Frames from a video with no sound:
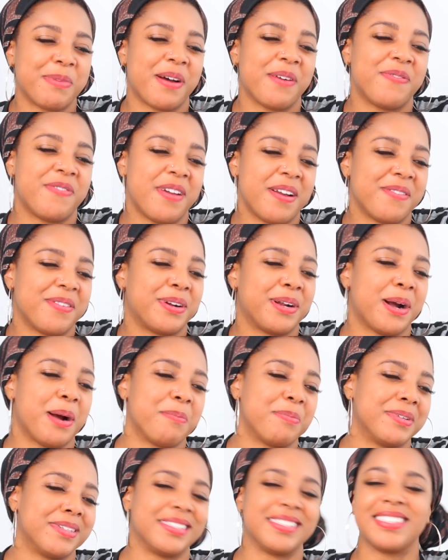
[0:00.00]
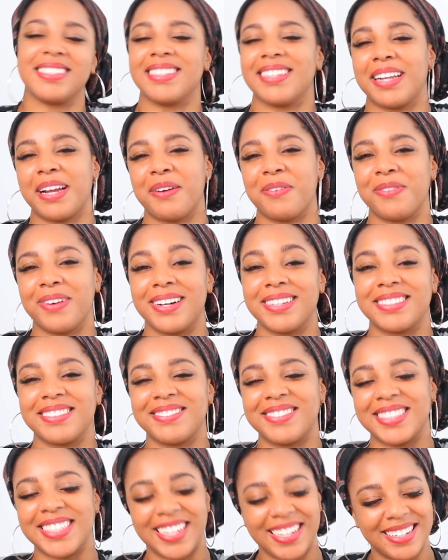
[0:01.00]
my favorite compilation that I've watched
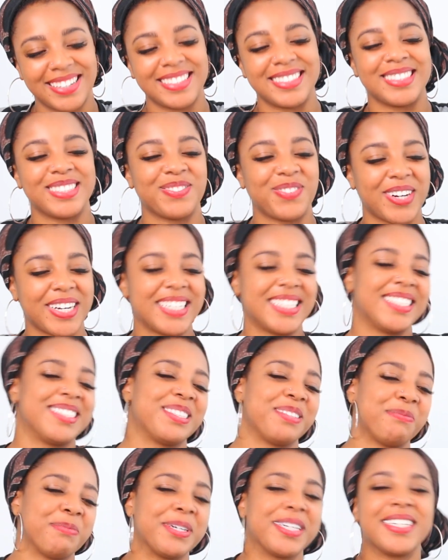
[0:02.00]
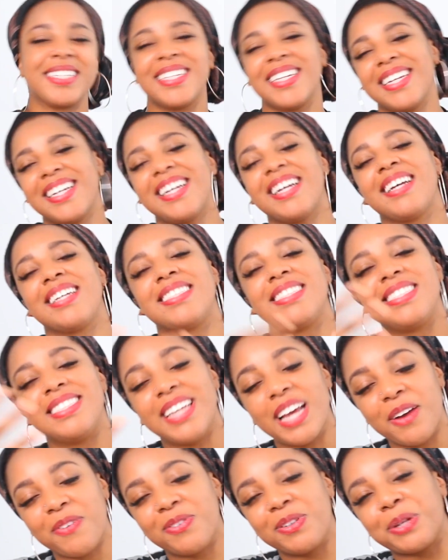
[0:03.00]
of Shane and his friends, but
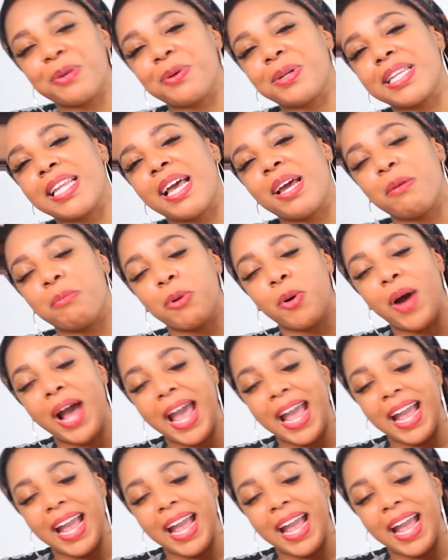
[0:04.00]
definitely relatable